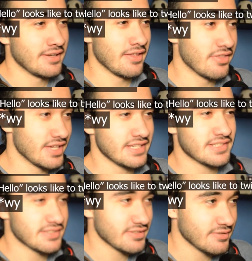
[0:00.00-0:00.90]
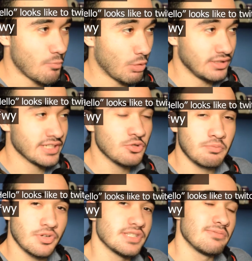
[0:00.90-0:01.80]
They could
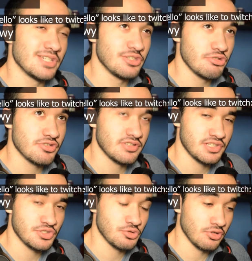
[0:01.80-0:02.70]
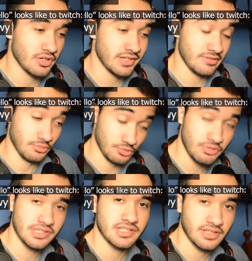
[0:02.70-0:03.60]
possibly use this to log into
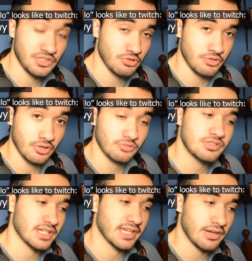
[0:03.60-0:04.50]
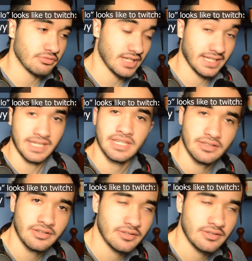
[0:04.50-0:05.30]
Twitch, into your Twitch account again.